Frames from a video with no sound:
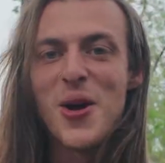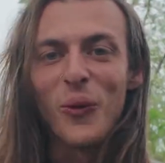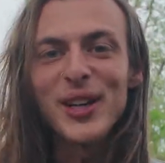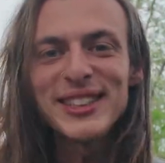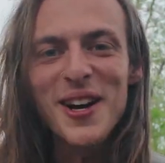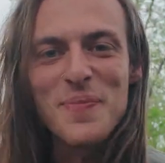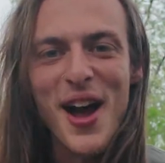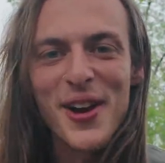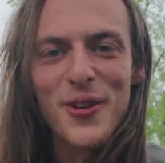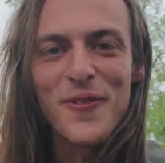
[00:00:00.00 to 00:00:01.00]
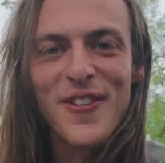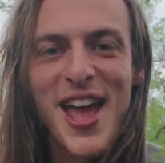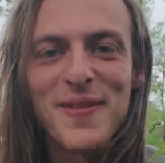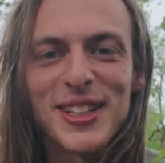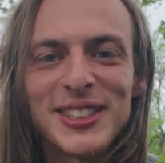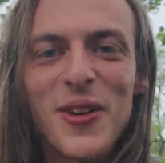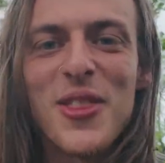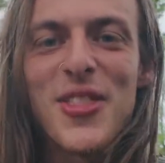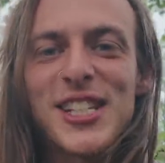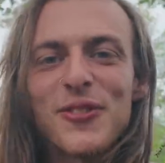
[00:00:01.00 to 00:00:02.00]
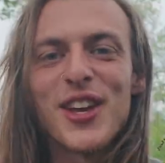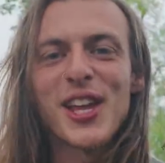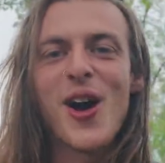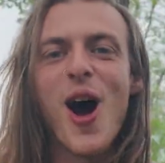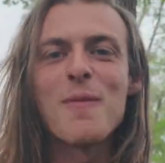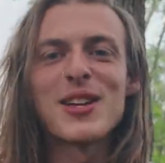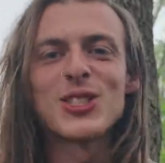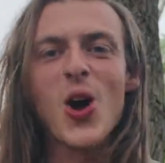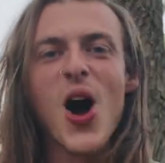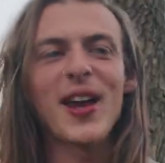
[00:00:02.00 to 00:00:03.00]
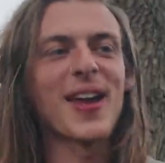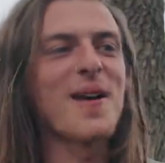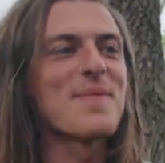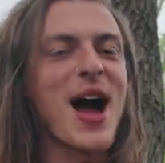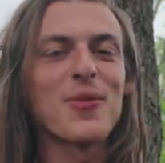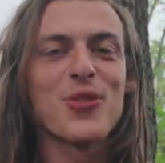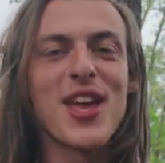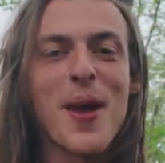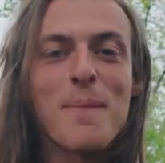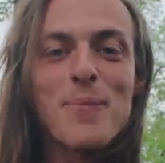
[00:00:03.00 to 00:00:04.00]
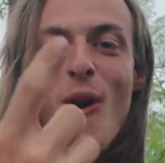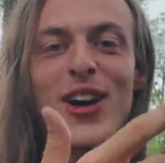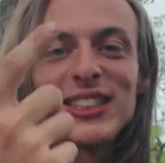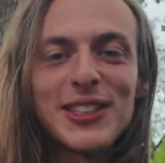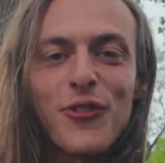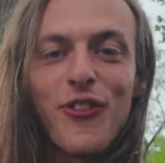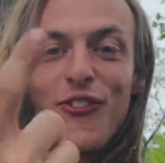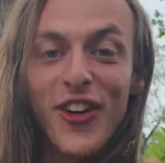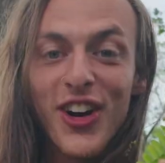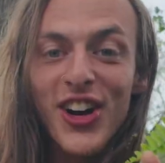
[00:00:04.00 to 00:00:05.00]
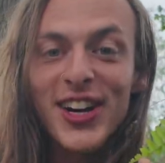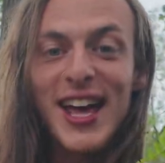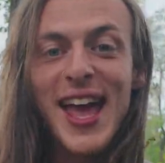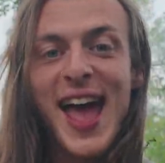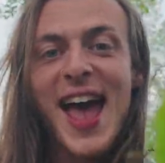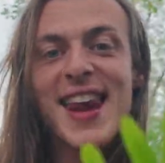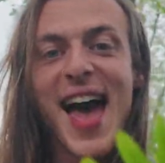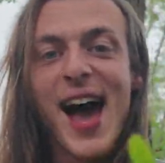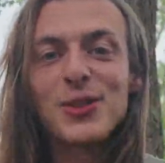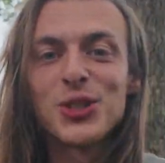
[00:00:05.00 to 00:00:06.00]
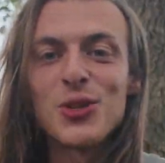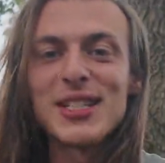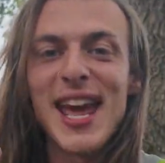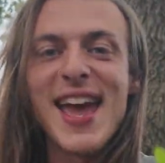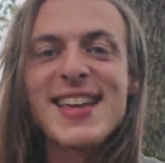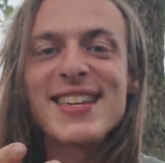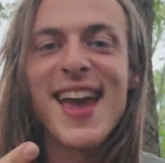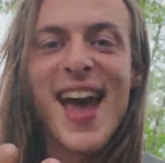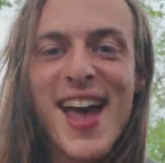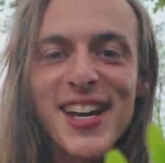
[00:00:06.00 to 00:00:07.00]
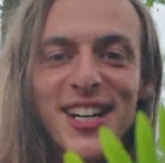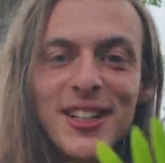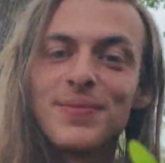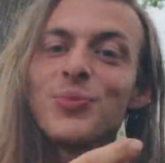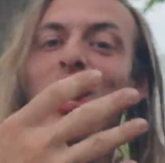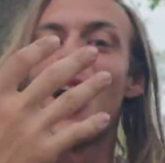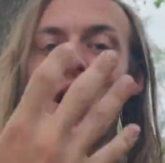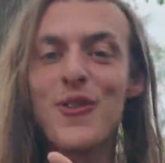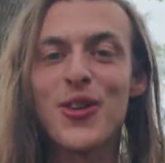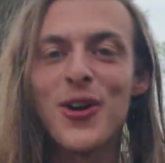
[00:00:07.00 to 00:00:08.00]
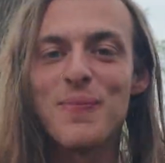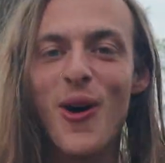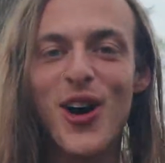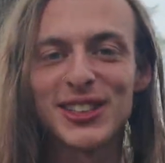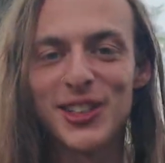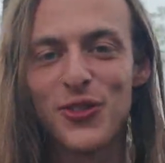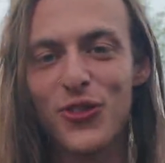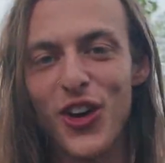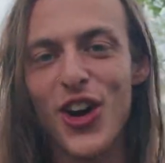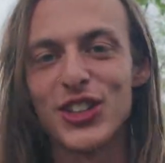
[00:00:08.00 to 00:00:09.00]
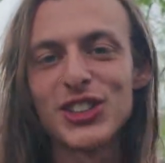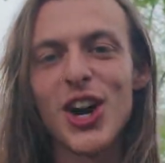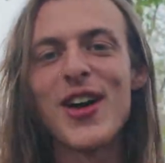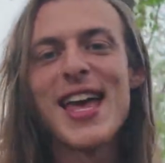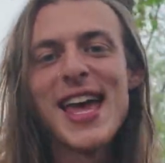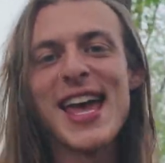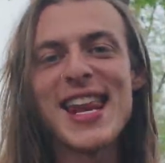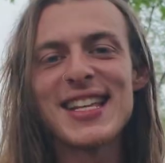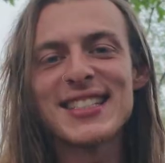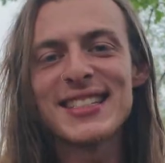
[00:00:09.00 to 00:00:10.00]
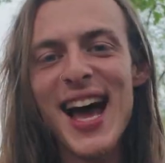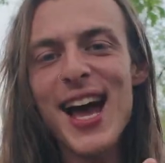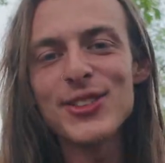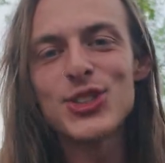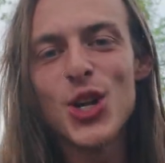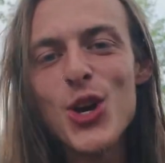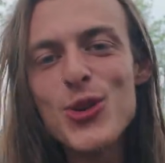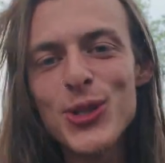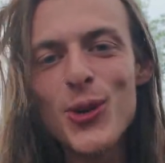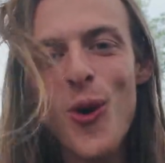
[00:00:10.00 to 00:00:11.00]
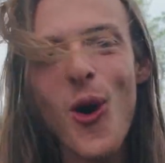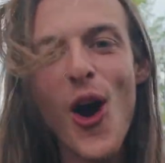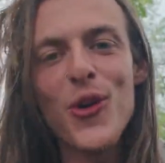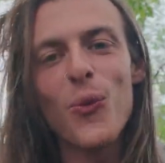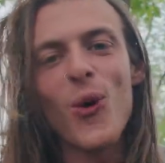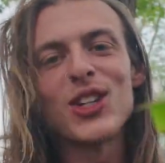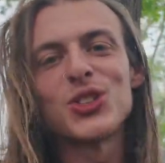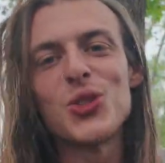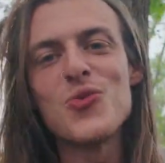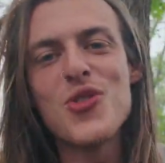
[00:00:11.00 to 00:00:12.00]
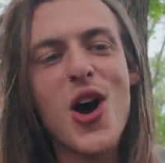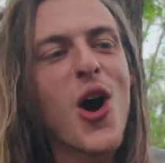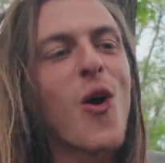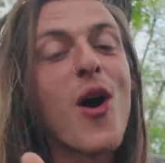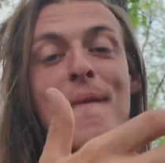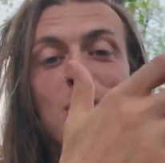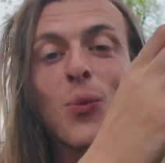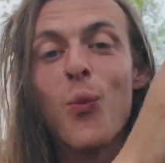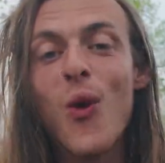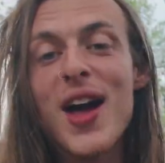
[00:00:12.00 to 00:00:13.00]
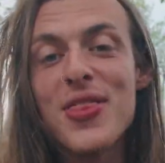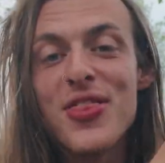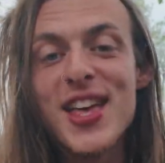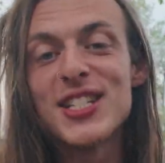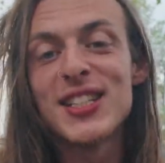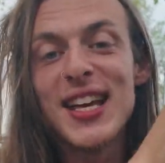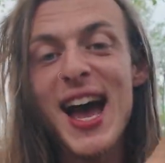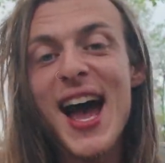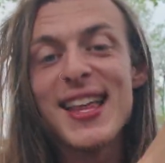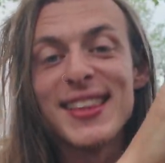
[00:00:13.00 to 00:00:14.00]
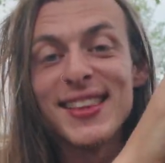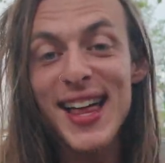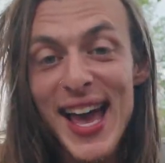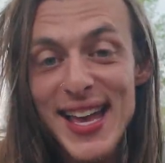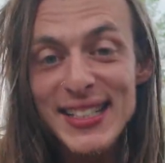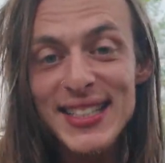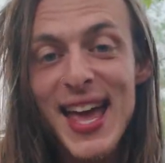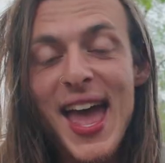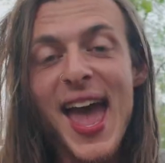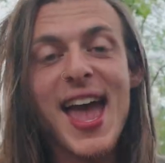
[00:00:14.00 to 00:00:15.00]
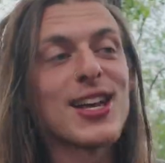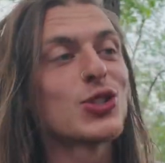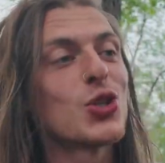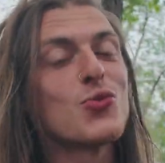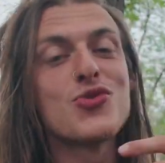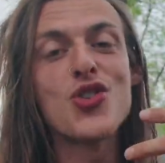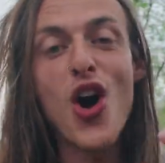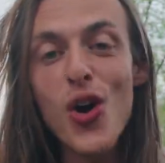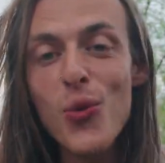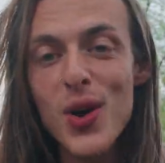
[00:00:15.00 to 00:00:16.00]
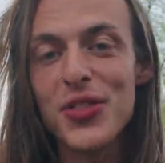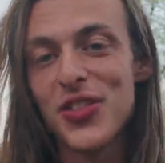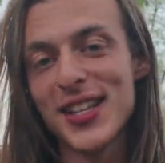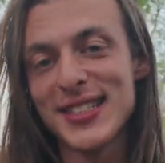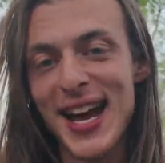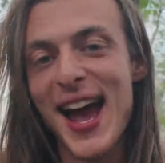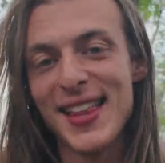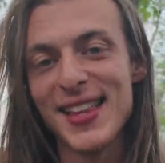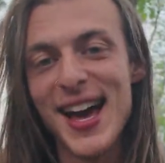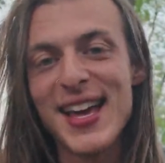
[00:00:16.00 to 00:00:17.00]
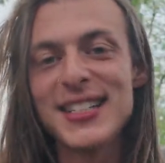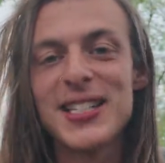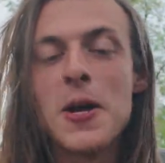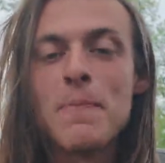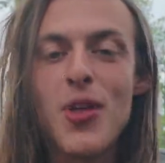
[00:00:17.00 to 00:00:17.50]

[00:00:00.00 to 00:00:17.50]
What's up, Pioneer family? So in this video, I'm gonna be talking about the Boston Fern and how to take care of your Boston Fern. So it is not too hard once you know what this guy likes, and to know what this guy likes,